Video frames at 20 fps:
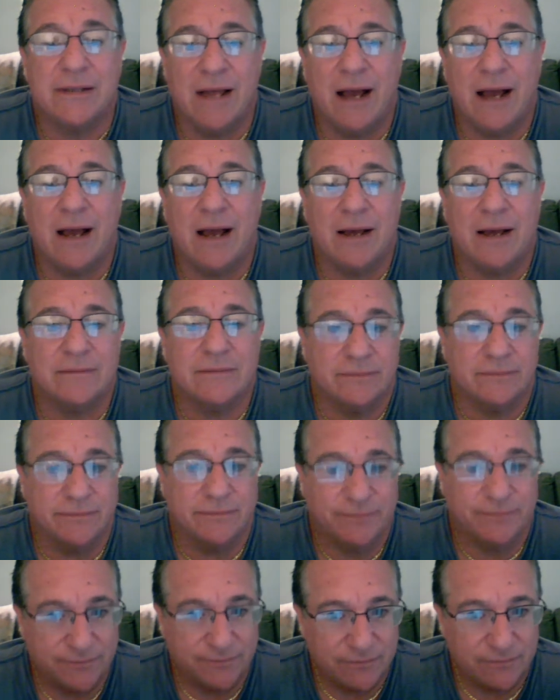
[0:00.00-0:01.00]
not
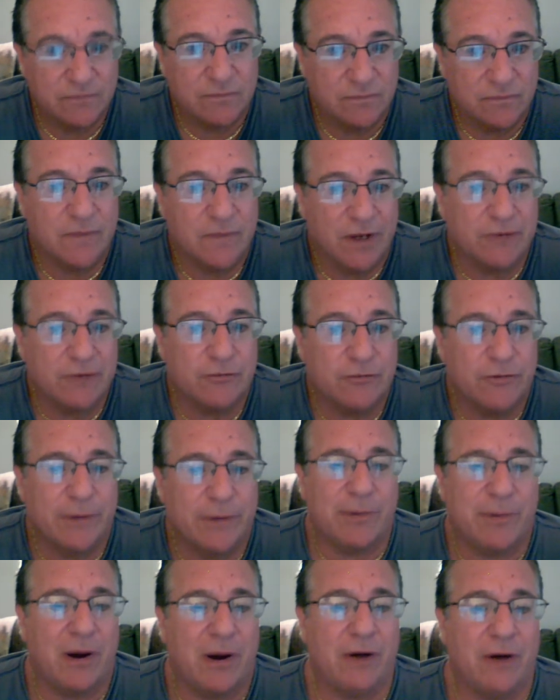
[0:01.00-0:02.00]
like
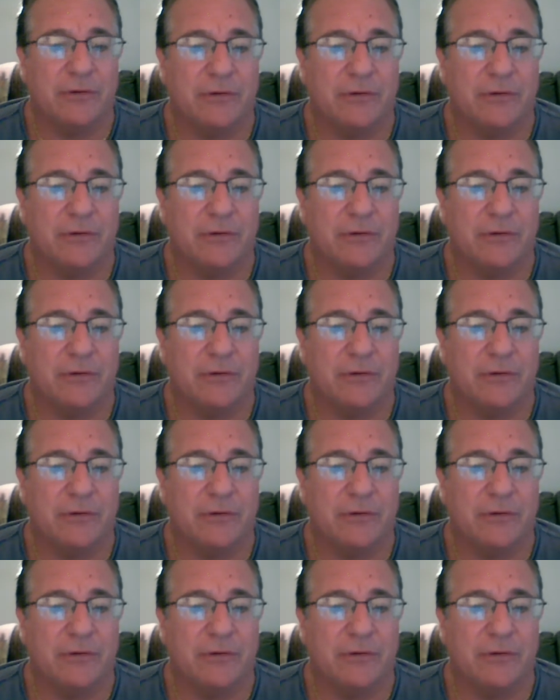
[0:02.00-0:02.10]
football.